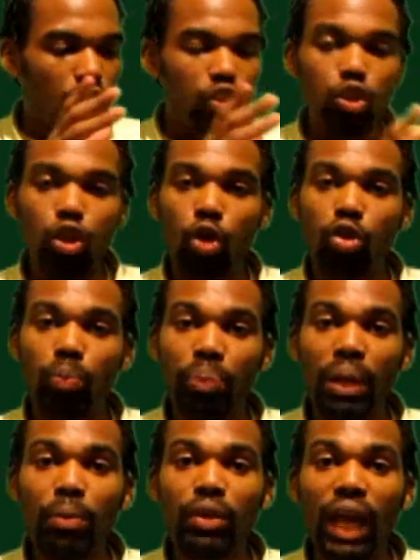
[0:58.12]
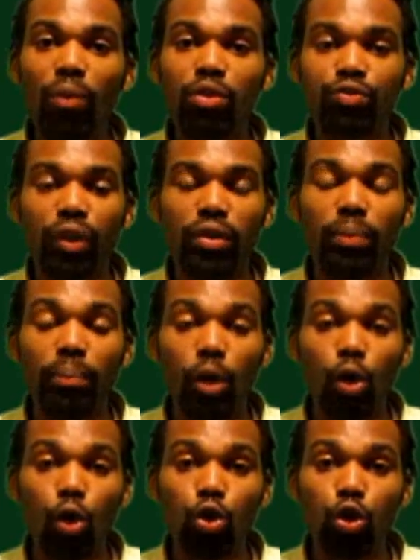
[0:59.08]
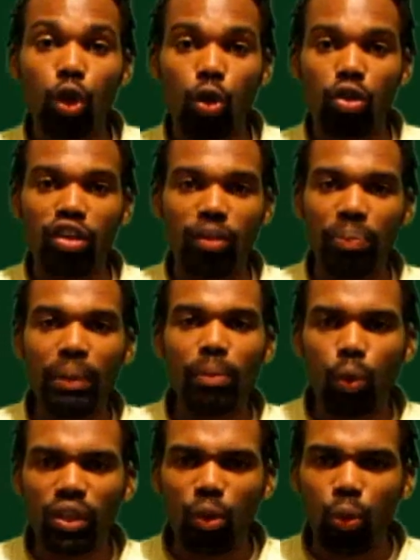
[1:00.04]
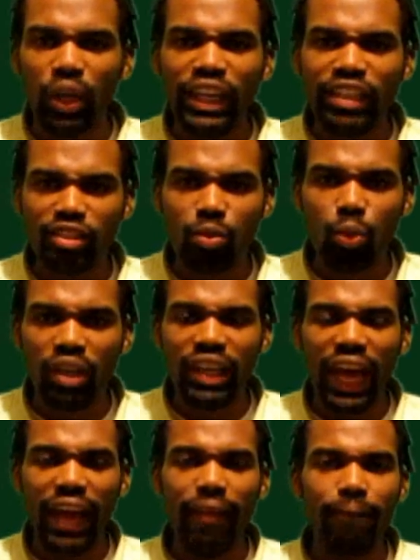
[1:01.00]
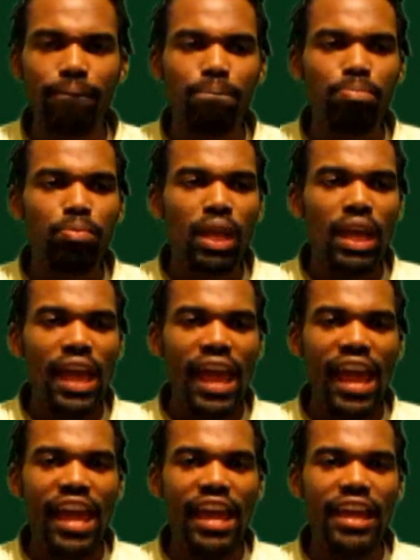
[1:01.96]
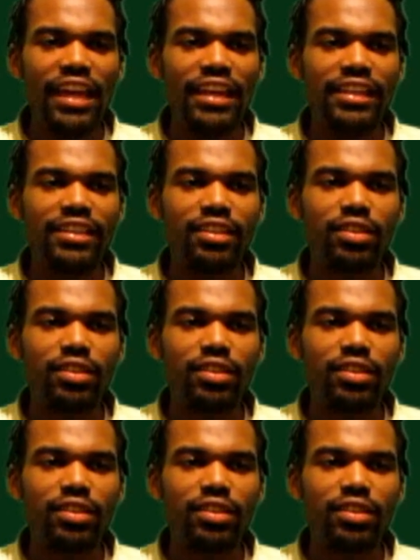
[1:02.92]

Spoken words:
you know, the people that was from the moon, you know, the people with the wings and whatnot. And